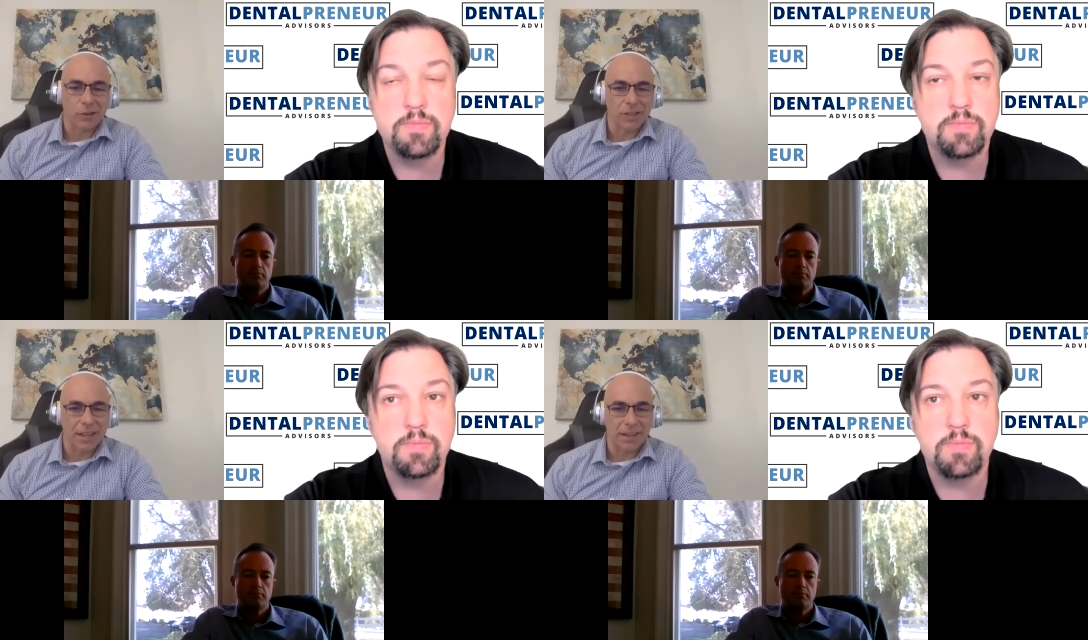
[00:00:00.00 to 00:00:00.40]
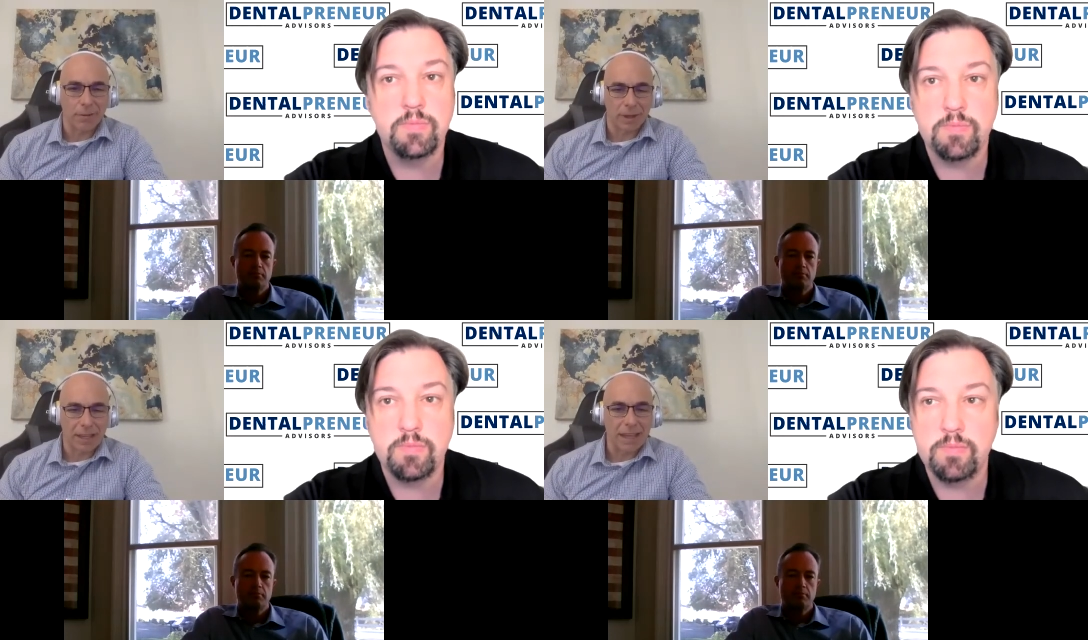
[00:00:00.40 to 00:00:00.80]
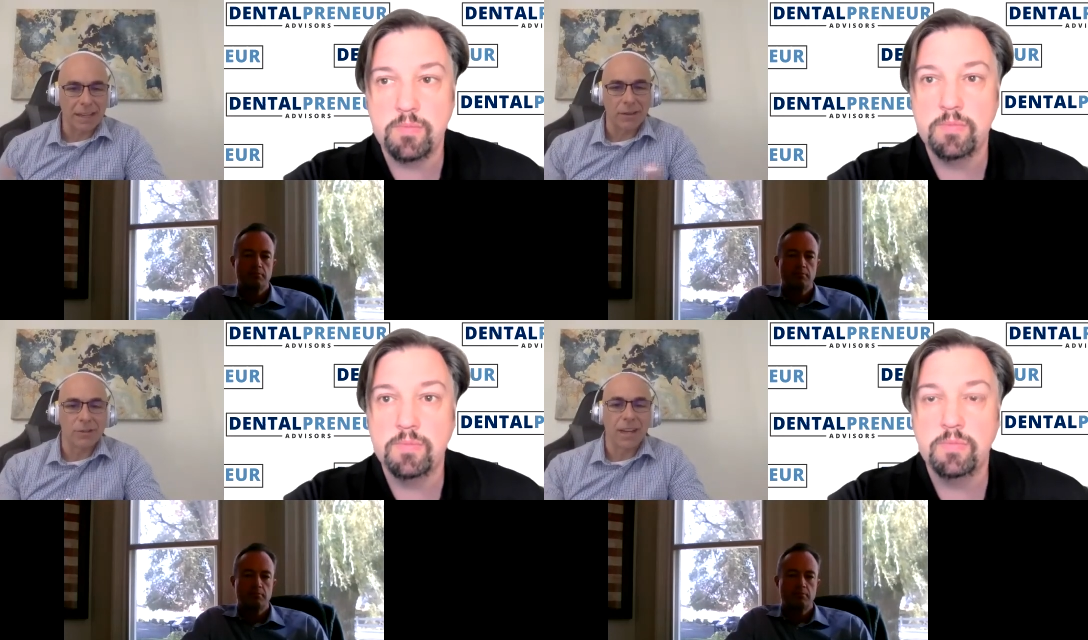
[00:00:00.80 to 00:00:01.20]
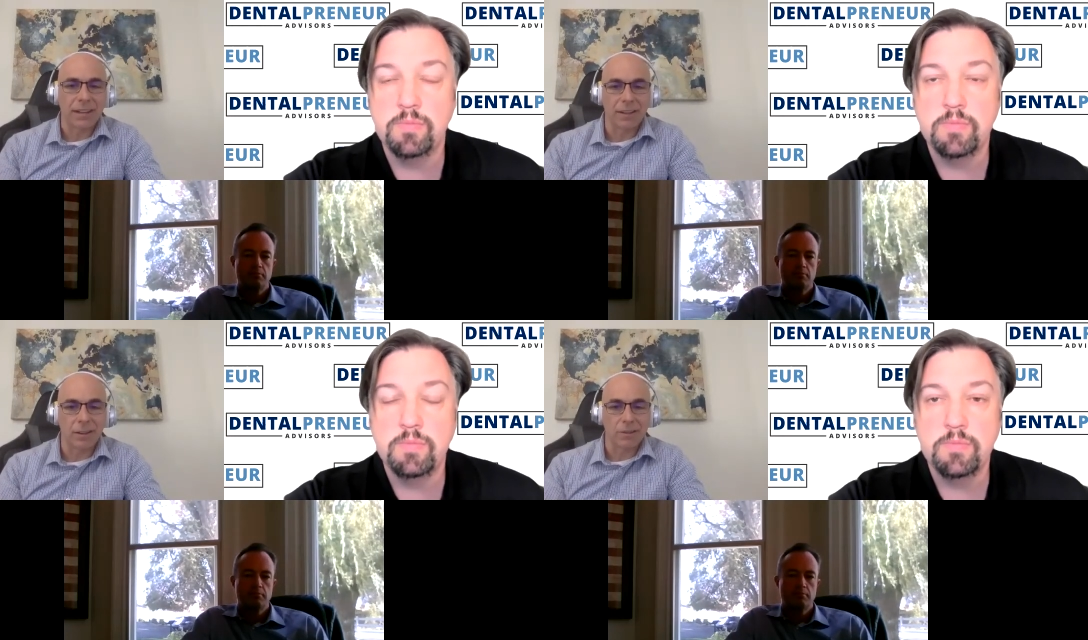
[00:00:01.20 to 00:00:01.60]
Speaker 1: associated with any new
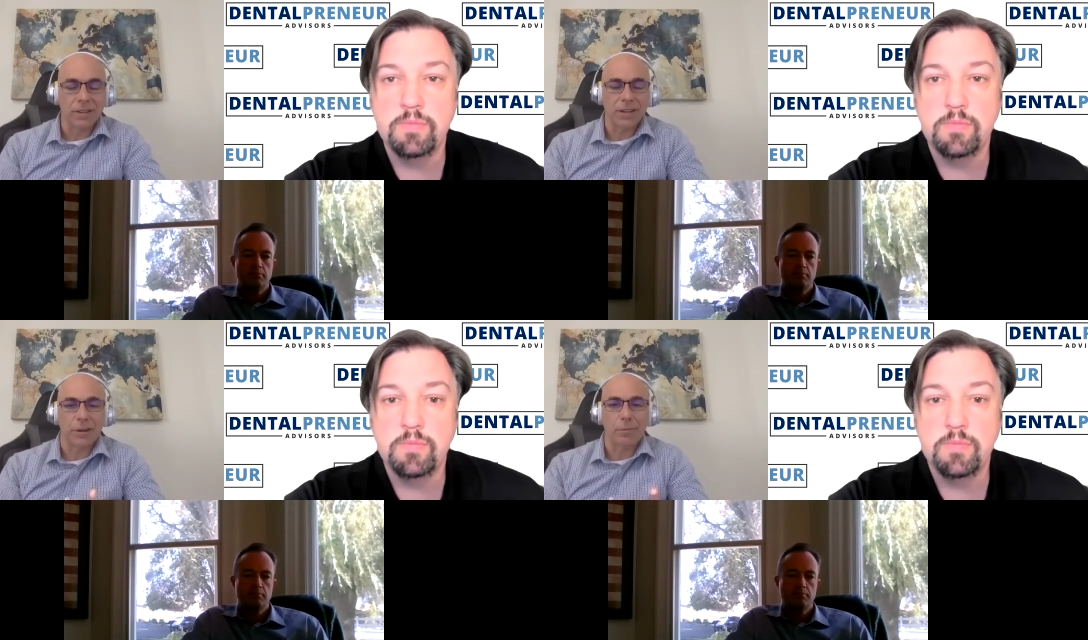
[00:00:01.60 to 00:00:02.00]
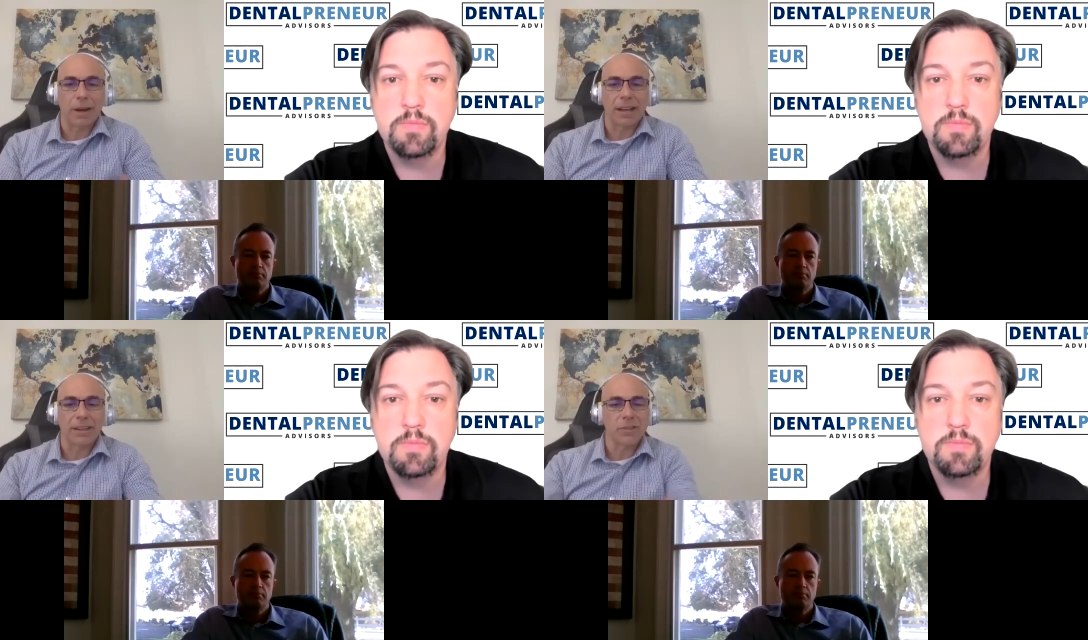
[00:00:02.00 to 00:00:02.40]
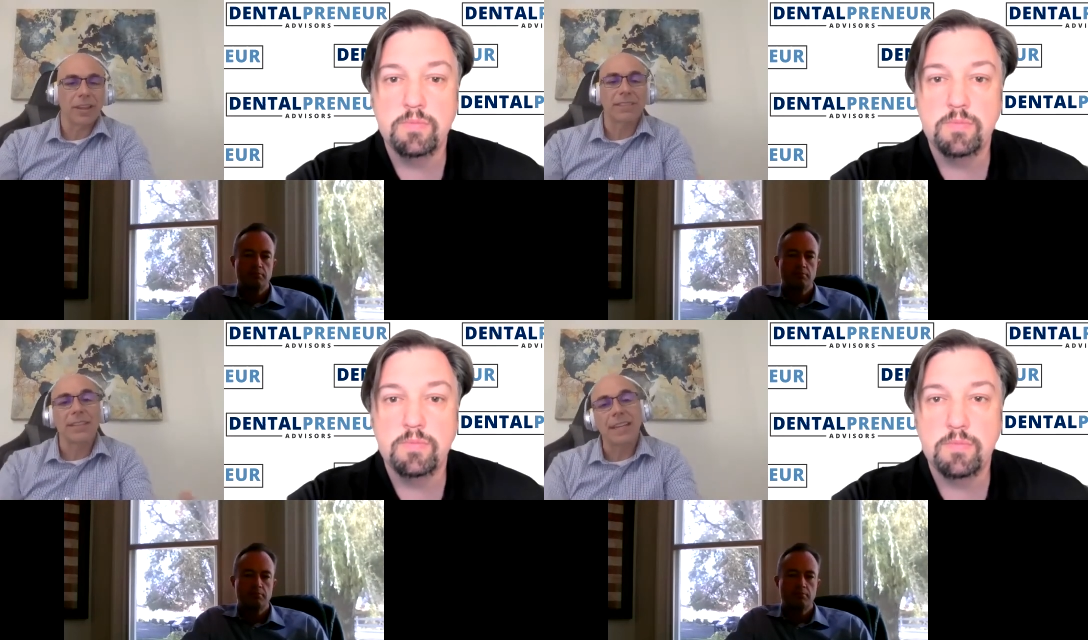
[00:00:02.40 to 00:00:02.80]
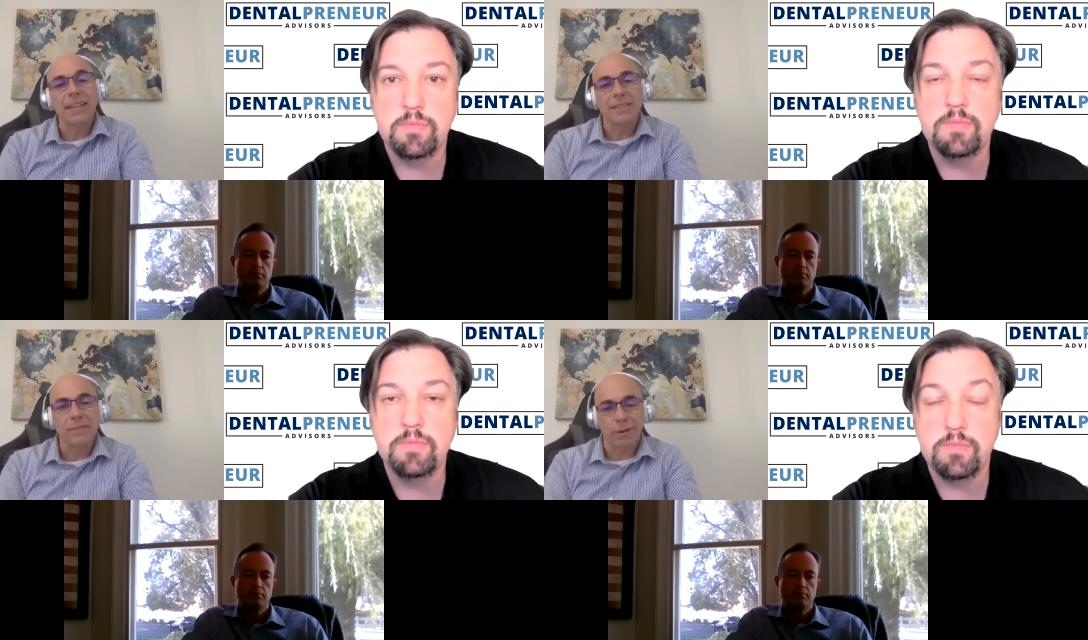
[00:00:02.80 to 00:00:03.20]
technology into your practice. So that's an easy